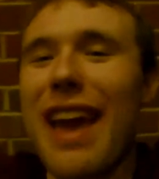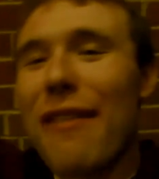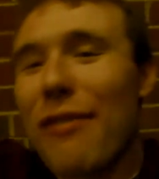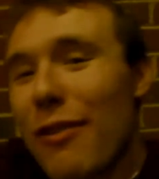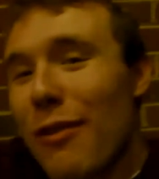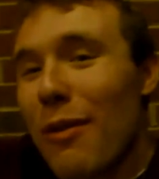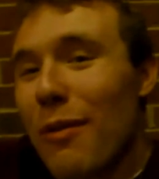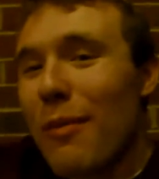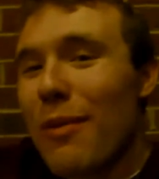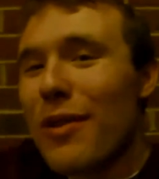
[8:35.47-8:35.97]

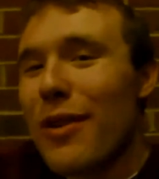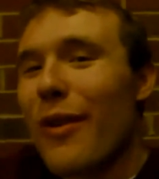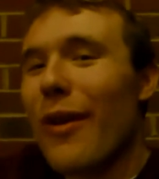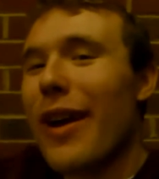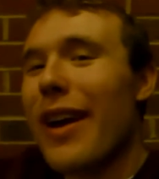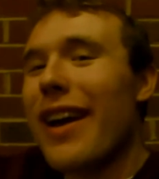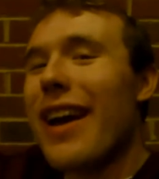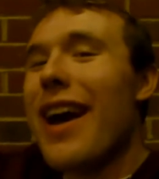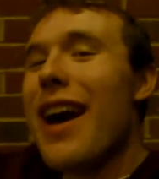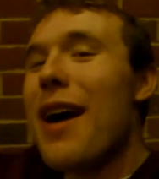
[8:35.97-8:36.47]
Everyone was
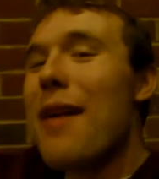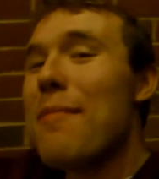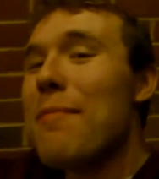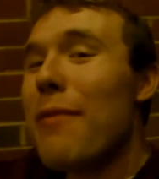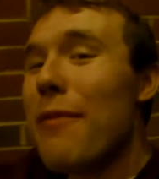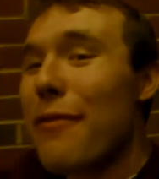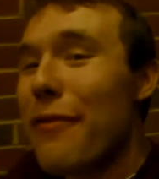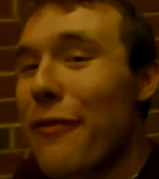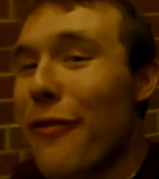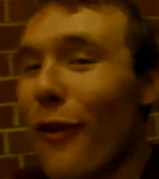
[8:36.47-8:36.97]
going
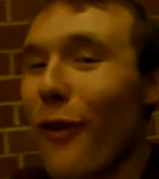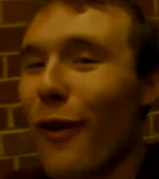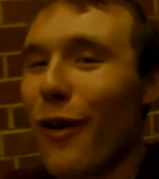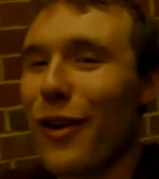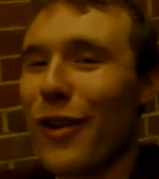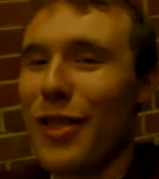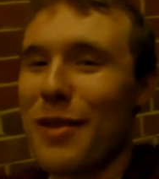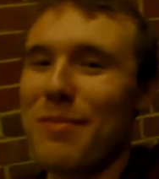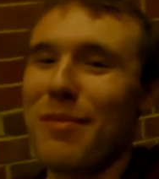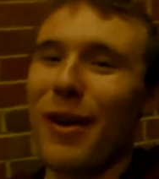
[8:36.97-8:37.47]

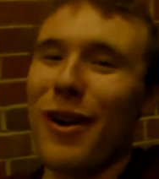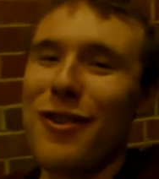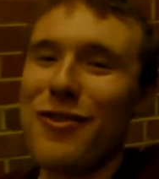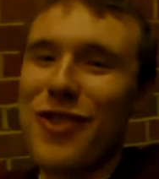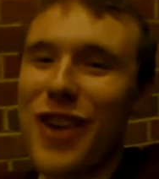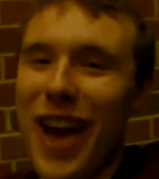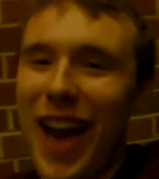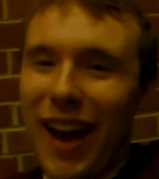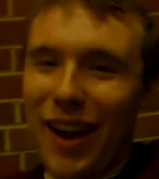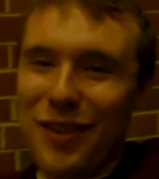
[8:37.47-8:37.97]
before the
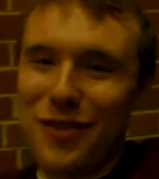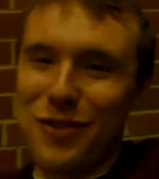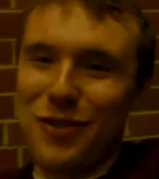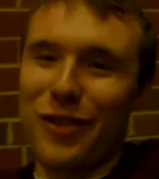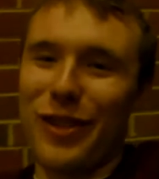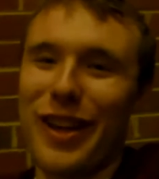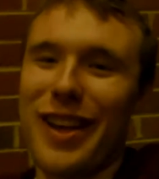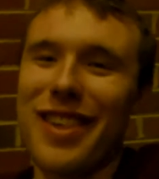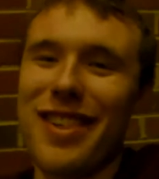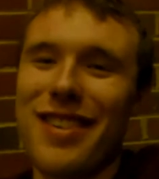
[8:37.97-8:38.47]
march
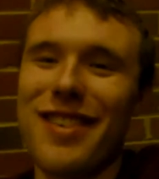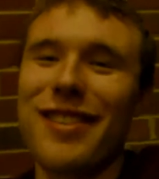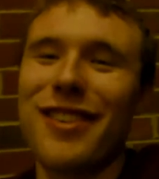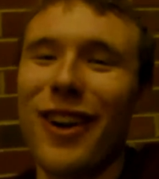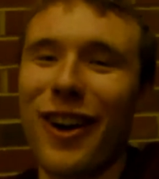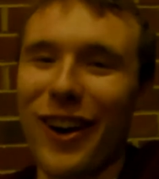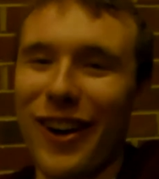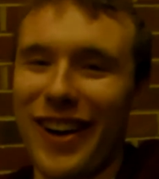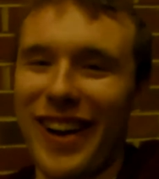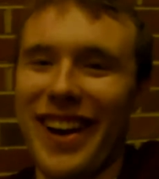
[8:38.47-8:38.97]
actually
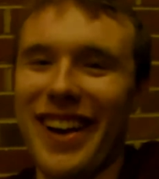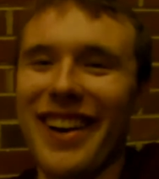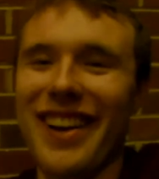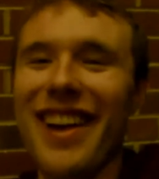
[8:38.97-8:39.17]
started.